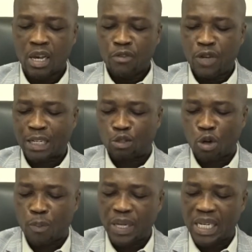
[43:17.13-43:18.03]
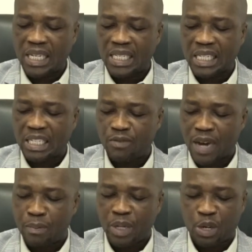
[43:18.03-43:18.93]
Philanthropic initiatives
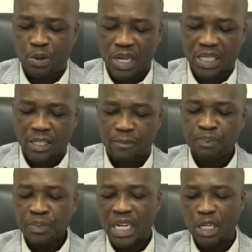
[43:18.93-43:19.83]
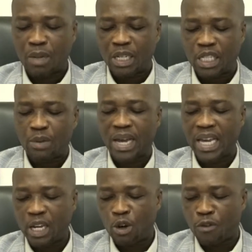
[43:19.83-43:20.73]
have been created, and humanitarian
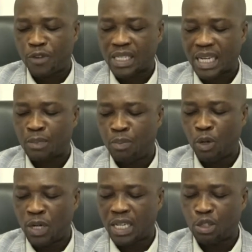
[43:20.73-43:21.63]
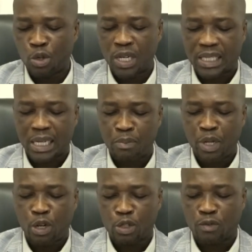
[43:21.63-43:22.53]
aid offers as billionaires donated
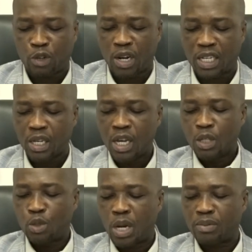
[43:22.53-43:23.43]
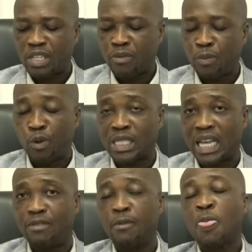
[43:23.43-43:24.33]
millions of dollars to help save people's
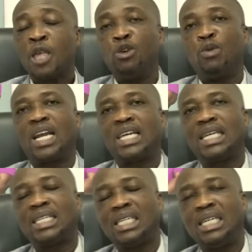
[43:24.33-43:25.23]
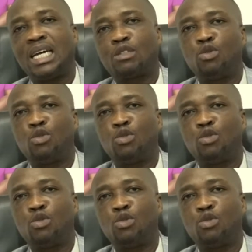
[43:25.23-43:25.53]
lives. You realize that either